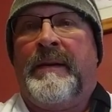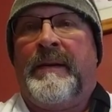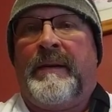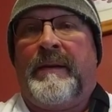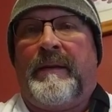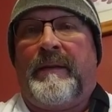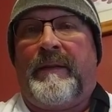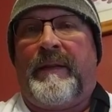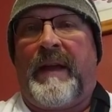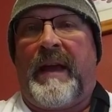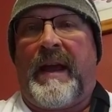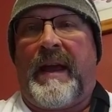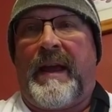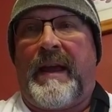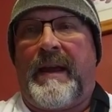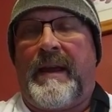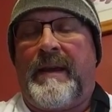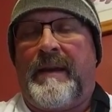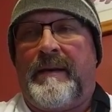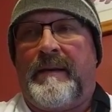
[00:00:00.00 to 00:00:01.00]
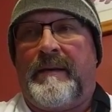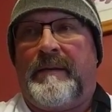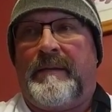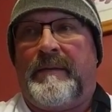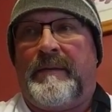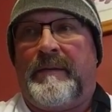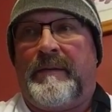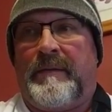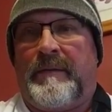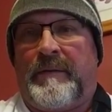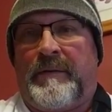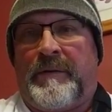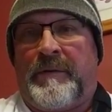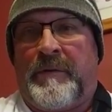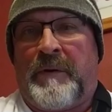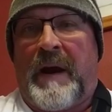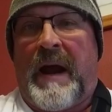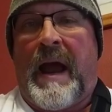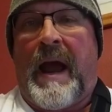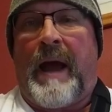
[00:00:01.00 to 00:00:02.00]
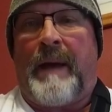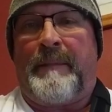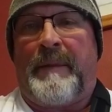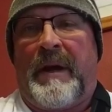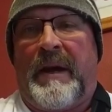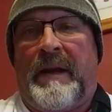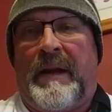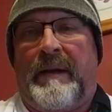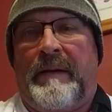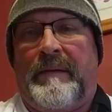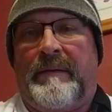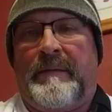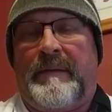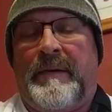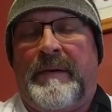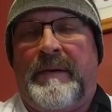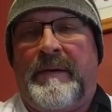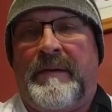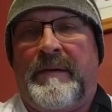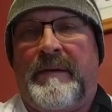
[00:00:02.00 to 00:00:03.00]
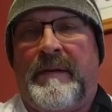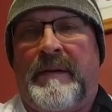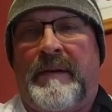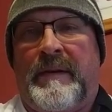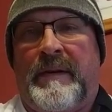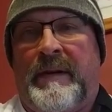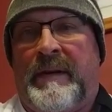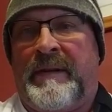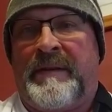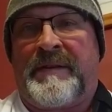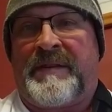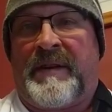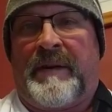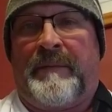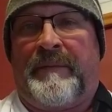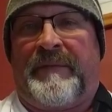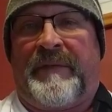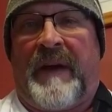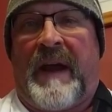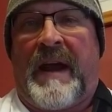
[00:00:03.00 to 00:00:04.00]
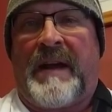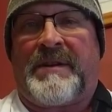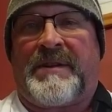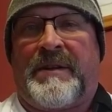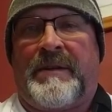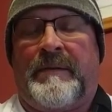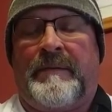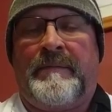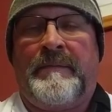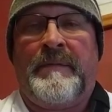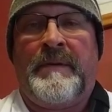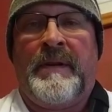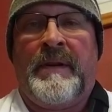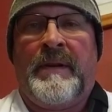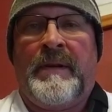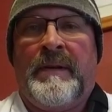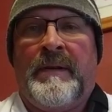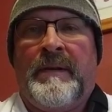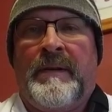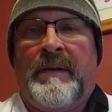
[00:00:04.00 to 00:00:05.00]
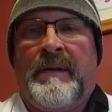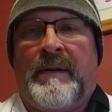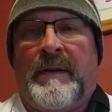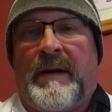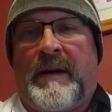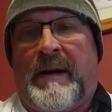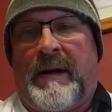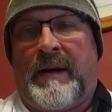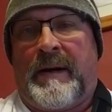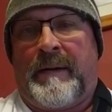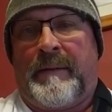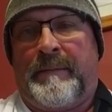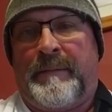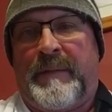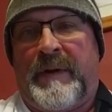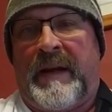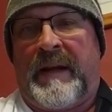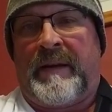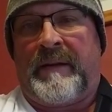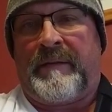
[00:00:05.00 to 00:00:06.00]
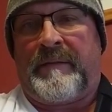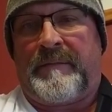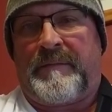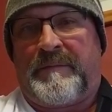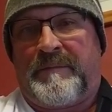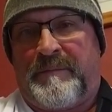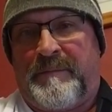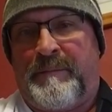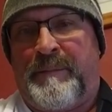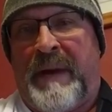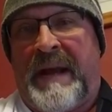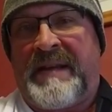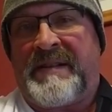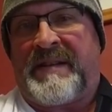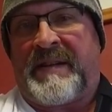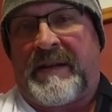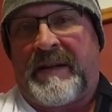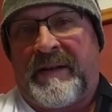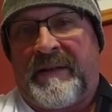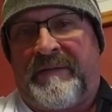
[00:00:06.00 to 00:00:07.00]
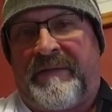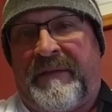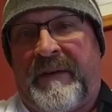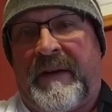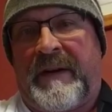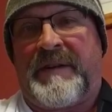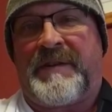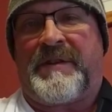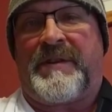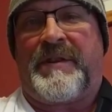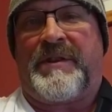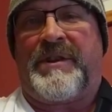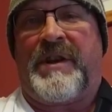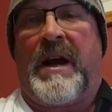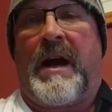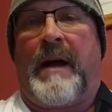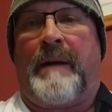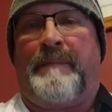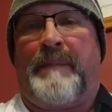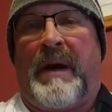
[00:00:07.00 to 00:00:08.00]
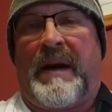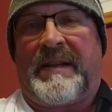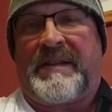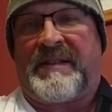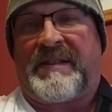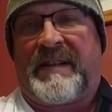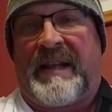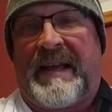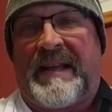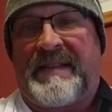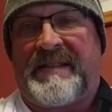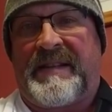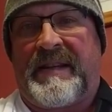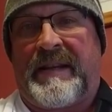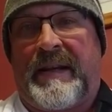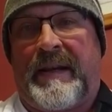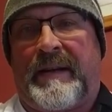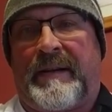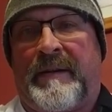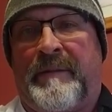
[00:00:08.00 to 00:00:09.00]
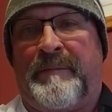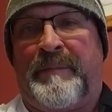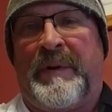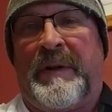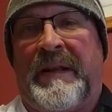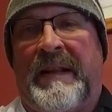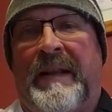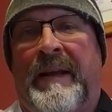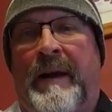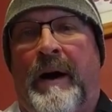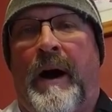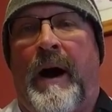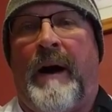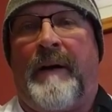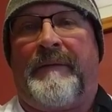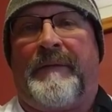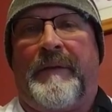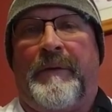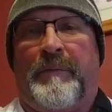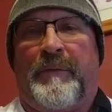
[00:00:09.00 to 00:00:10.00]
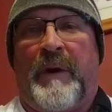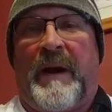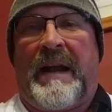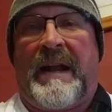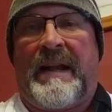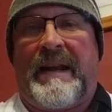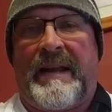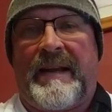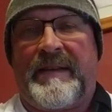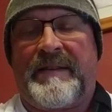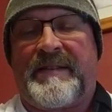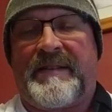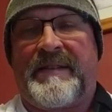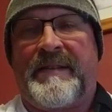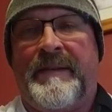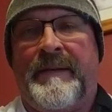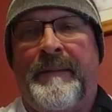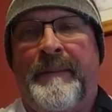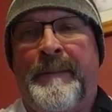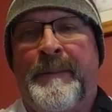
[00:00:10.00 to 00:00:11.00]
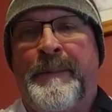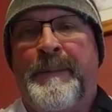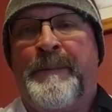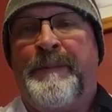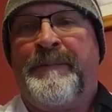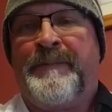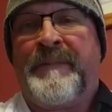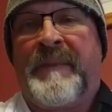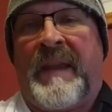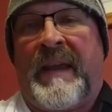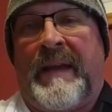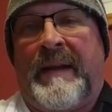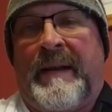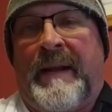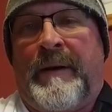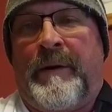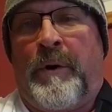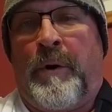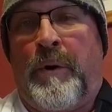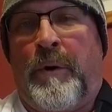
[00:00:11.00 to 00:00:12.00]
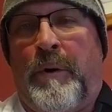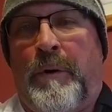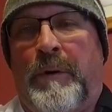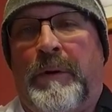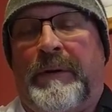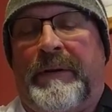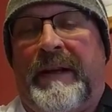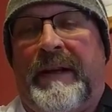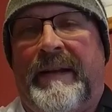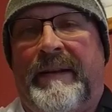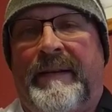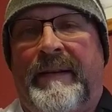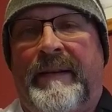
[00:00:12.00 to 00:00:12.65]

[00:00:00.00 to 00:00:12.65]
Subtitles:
They grab it in some fashion and basically finish the job by slicing it completely off the radius and then hold it.